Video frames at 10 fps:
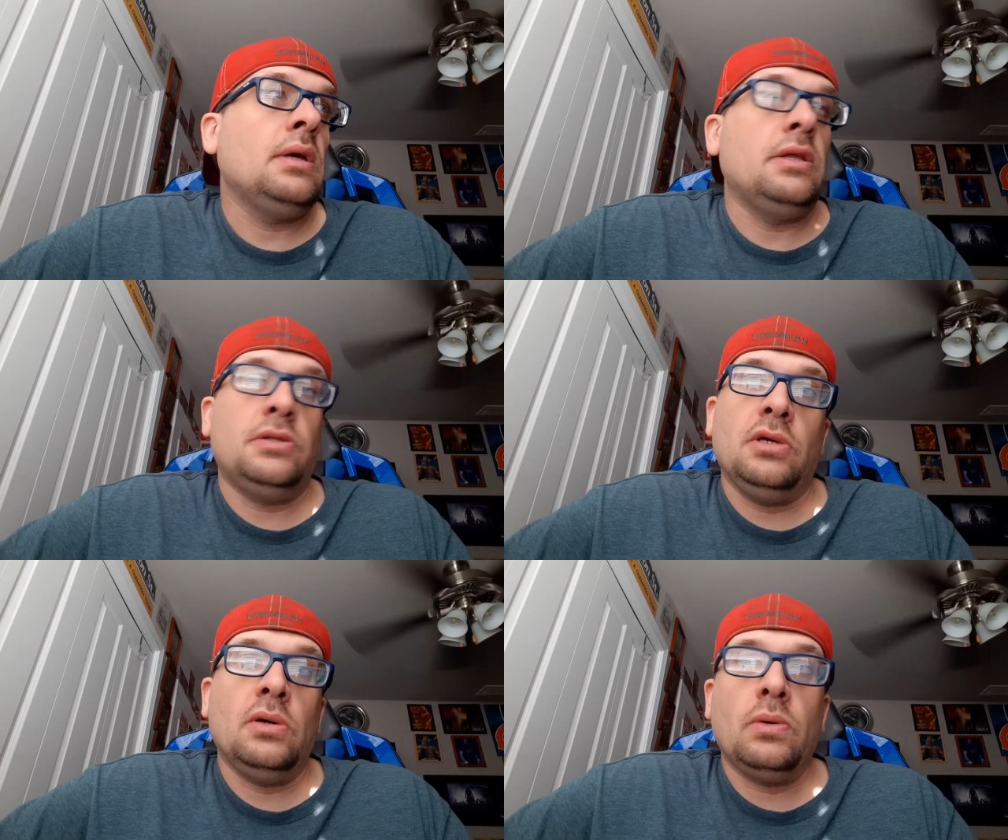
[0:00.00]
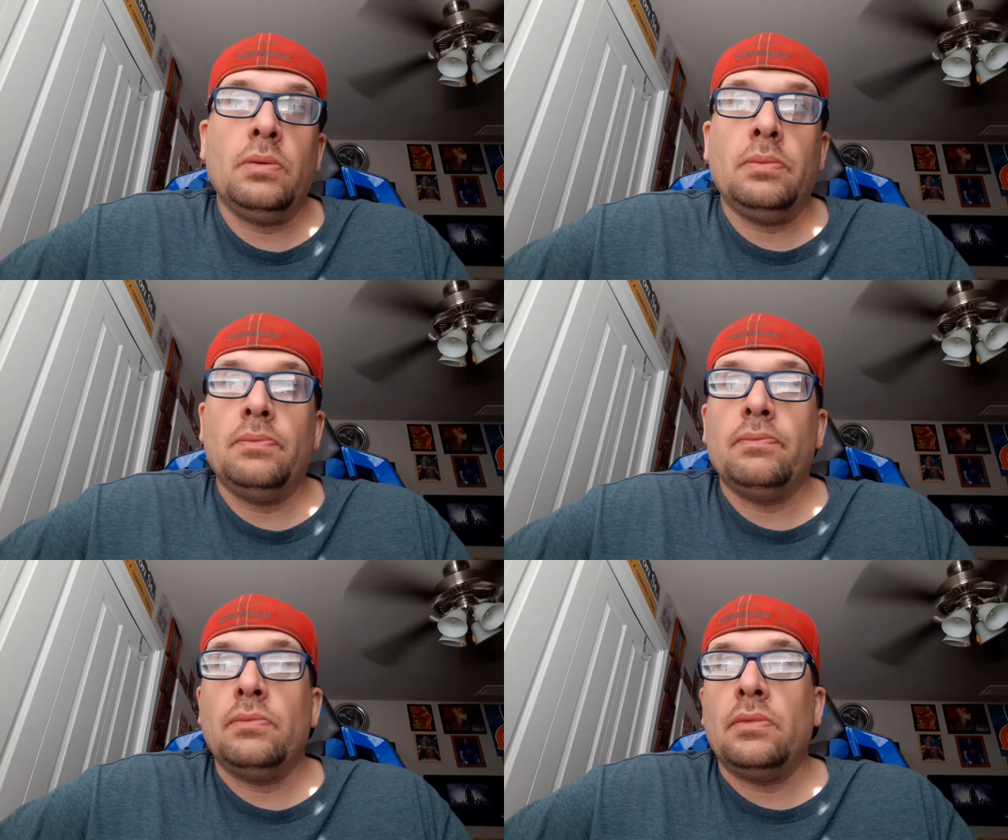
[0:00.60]
Until
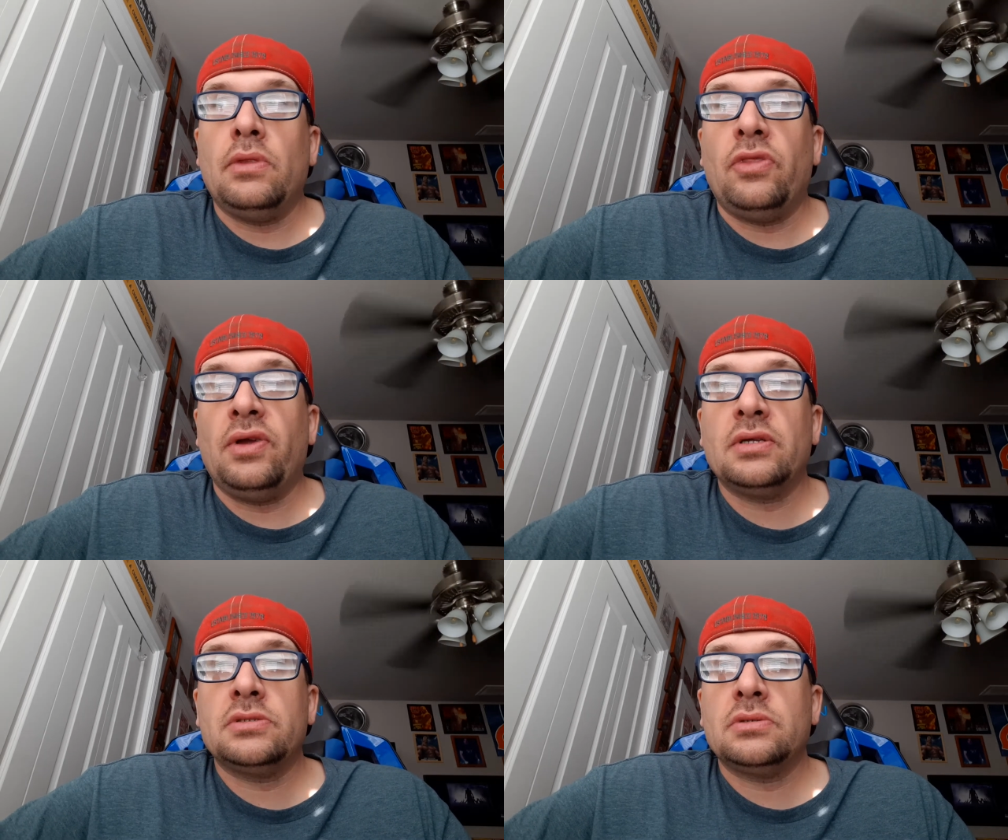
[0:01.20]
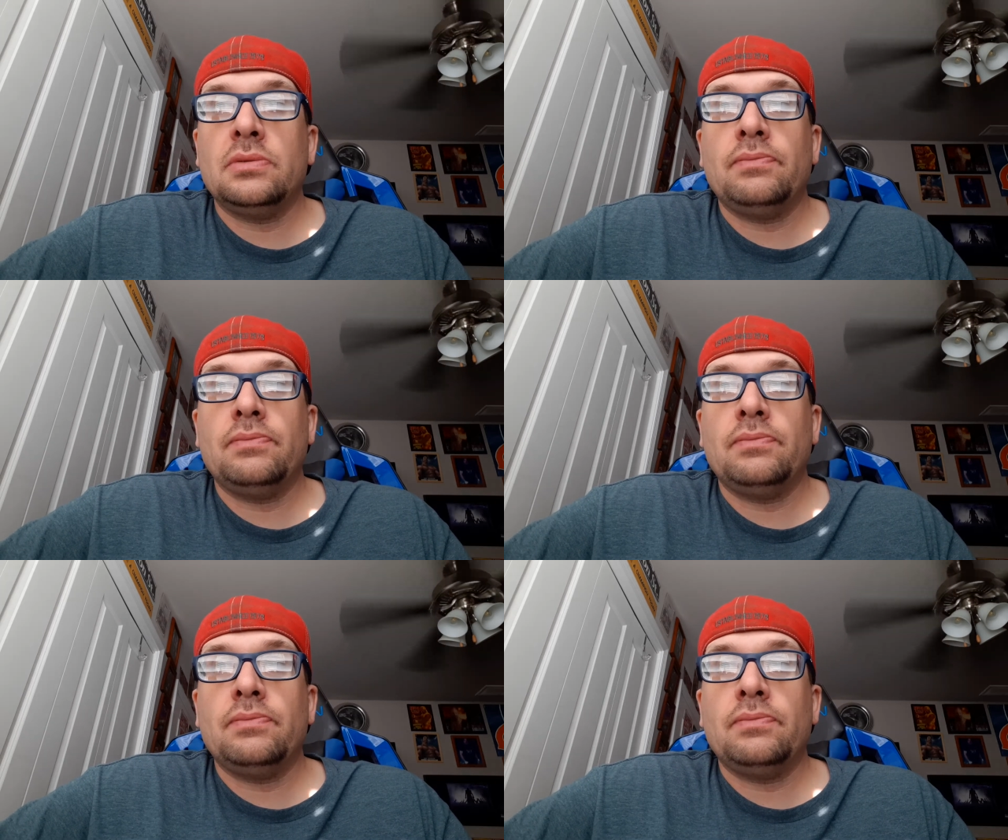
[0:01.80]
things